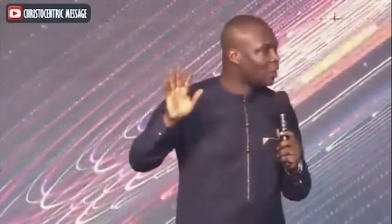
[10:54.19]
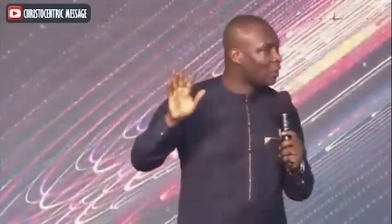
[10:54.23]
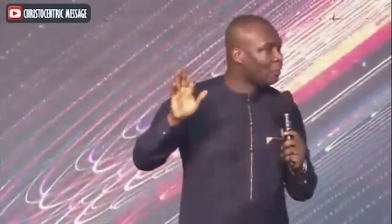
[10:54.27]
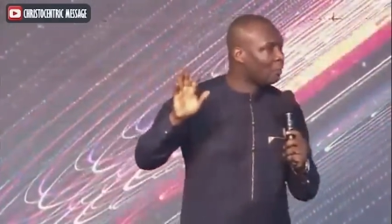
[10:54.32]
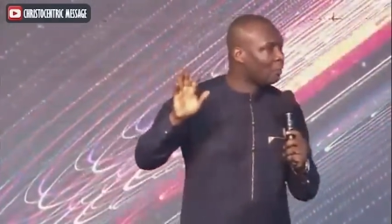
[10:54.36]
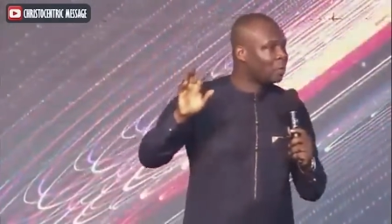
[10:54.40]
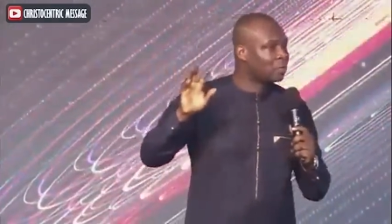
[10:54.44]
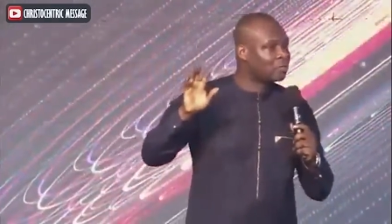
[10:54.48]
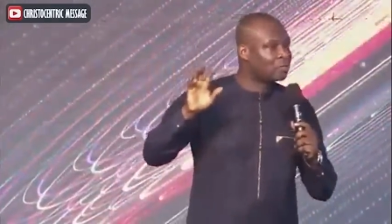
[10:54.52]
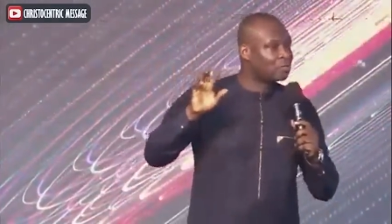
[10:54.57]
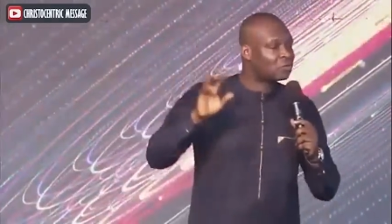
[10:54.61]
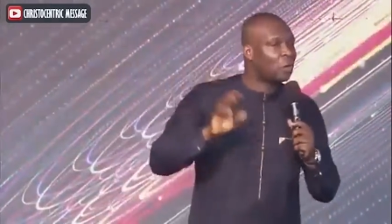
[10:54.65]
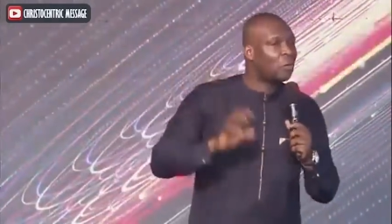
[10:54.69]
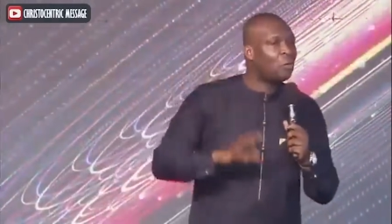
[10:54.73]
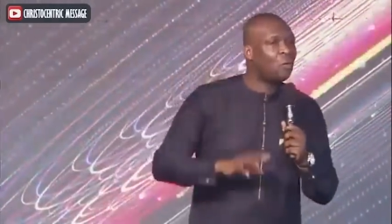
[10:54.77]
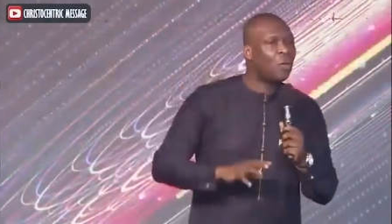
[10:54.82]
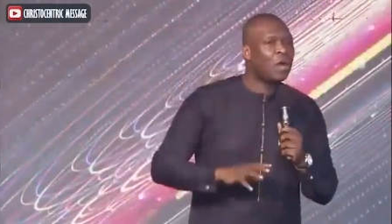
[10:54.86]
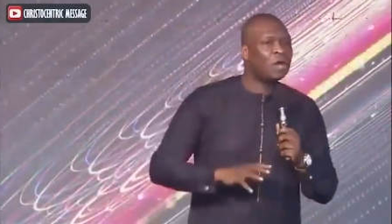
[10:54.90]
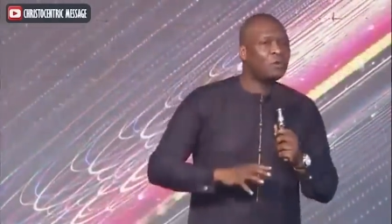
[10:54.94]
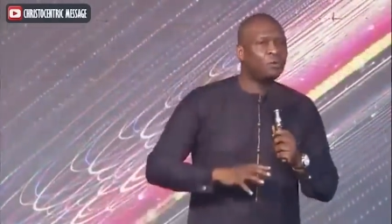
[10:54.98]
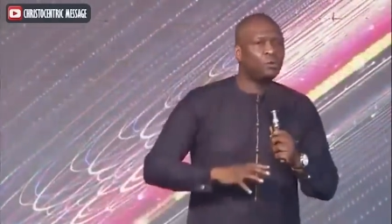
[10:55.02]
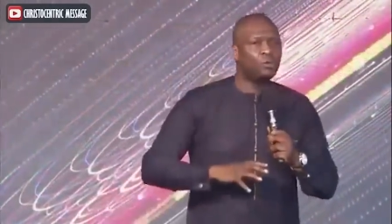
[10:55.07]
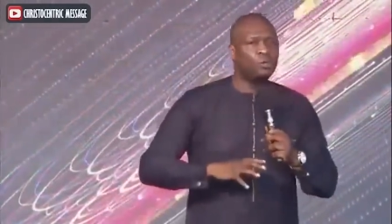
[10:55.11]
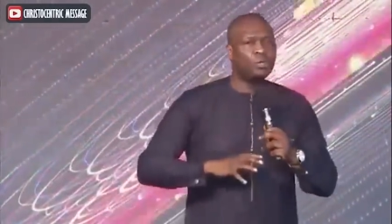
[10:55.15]
But
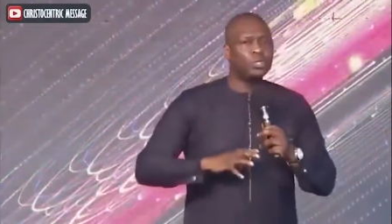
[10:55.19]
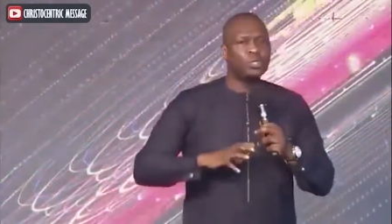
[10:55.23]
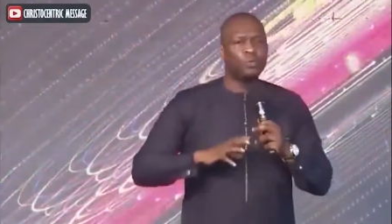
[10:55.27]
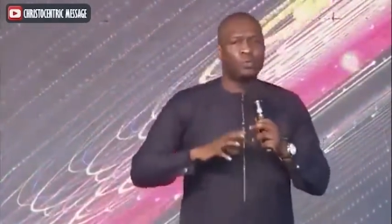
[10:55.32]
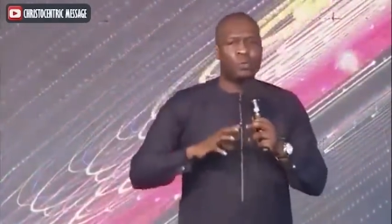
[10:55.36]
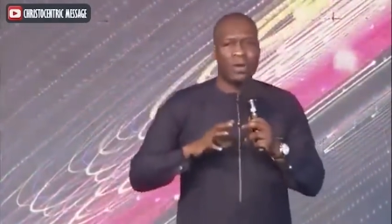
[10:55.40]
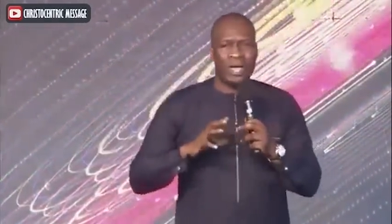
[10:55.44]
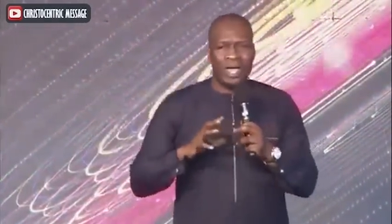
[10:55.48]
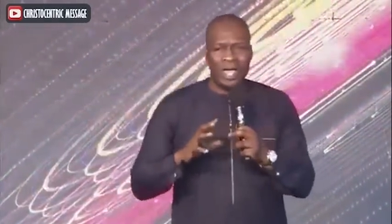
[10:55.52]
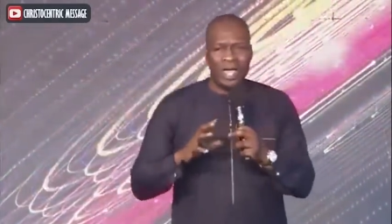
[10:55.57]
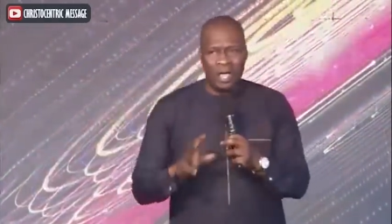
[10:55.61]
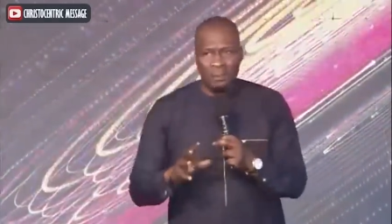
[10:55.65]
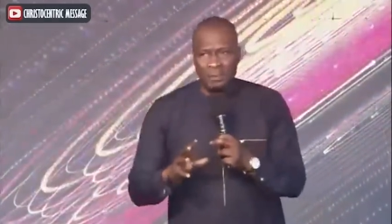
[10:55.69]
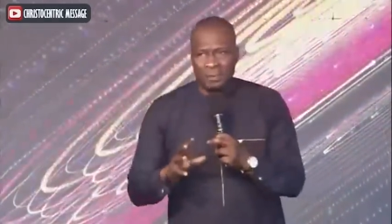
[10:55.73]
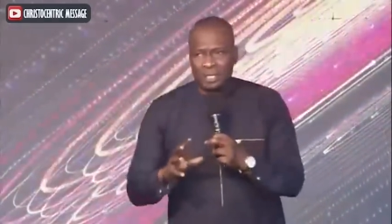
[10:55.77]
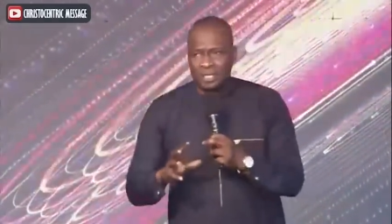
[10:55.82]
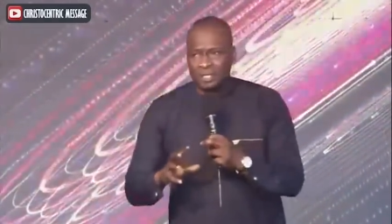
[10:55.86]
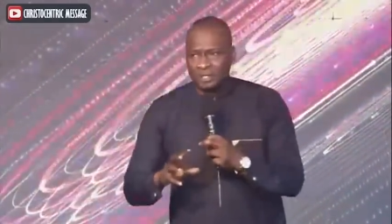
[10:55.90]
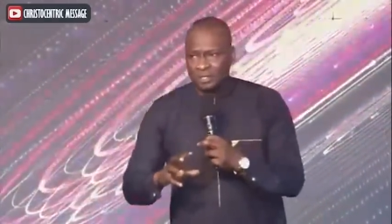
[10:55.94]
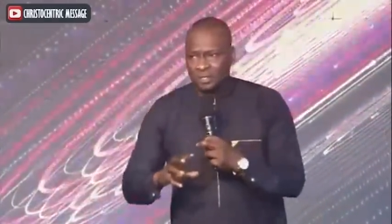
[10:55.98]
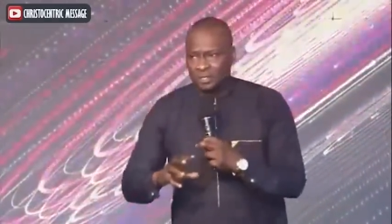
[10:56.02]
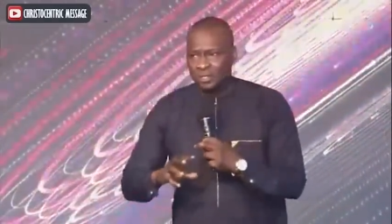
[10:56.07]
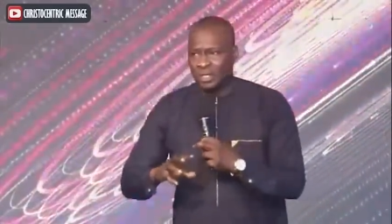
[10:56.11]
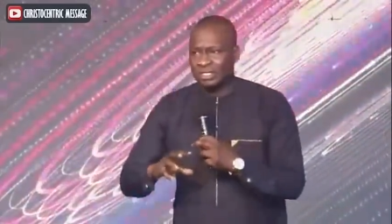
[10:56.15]
someone who you help
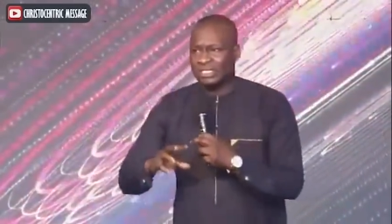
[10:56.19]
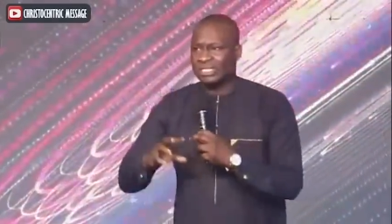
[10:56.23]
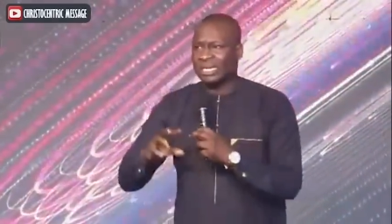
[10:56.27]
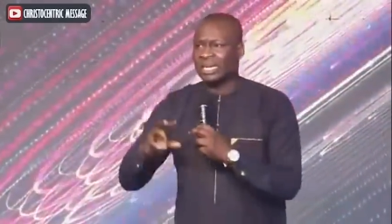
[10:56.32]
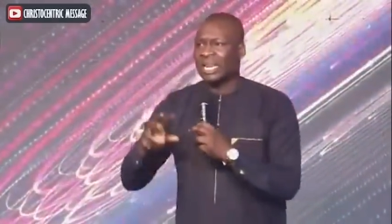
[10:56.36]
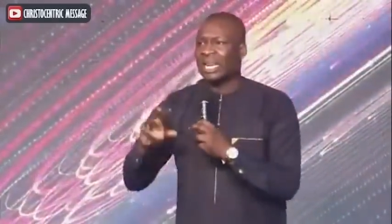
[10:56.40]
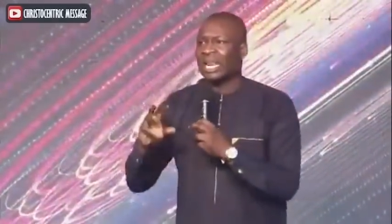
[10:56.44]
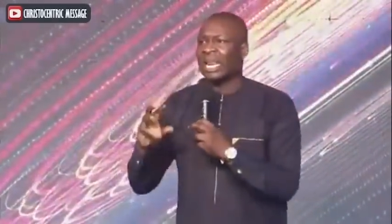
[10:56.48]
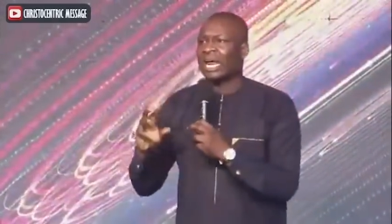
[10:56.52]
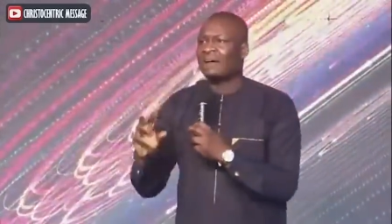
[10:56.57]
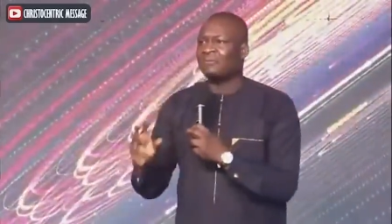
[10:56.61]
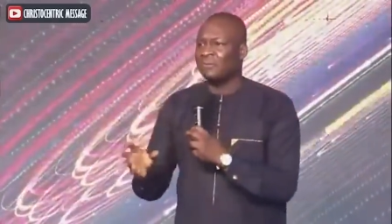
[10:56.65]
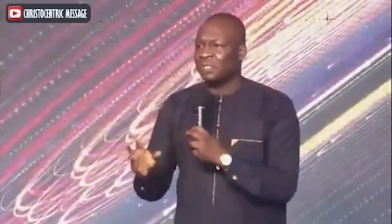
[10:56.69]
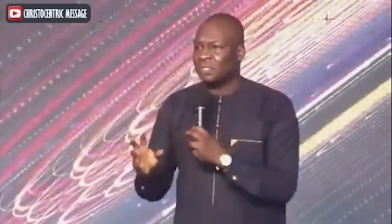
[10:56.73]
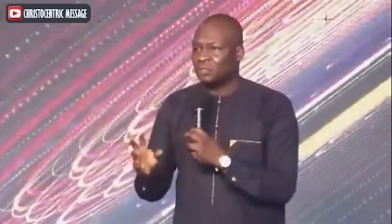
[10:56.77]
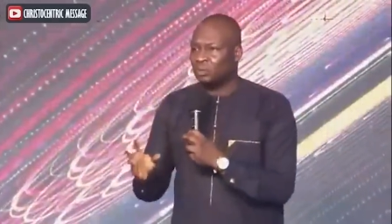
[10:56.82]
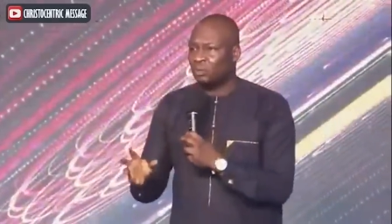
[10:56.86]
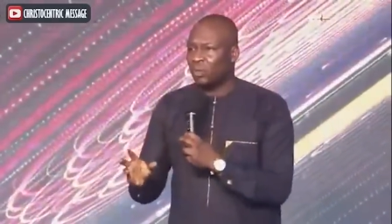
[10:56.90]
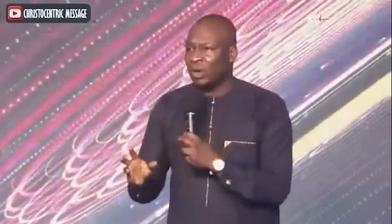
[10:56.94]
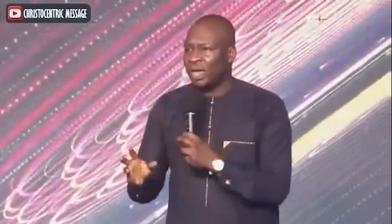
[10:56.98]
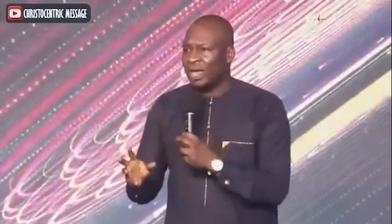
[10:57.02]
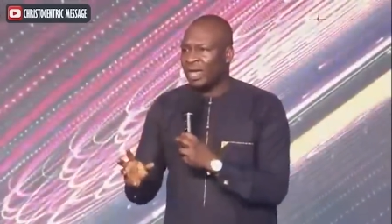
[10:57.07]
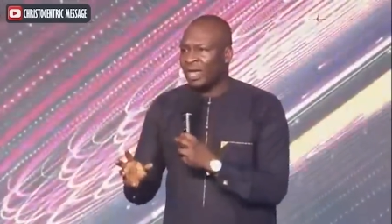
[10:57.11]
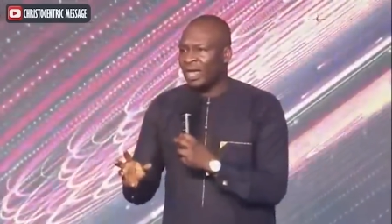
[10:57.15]
in such a lavish
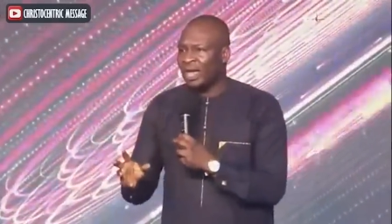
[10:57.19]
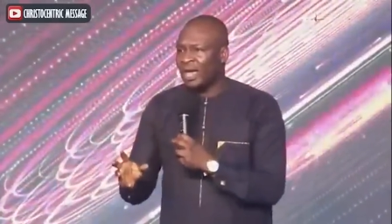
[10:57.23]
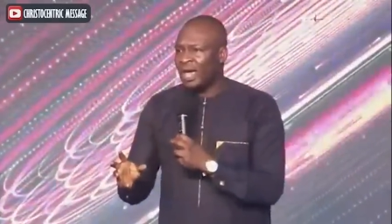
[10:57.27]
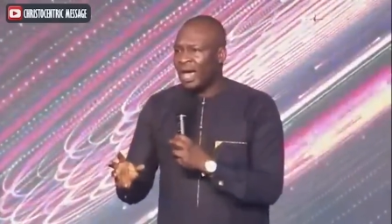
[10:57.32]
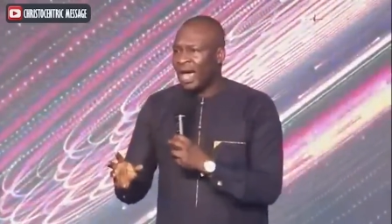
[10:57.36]
way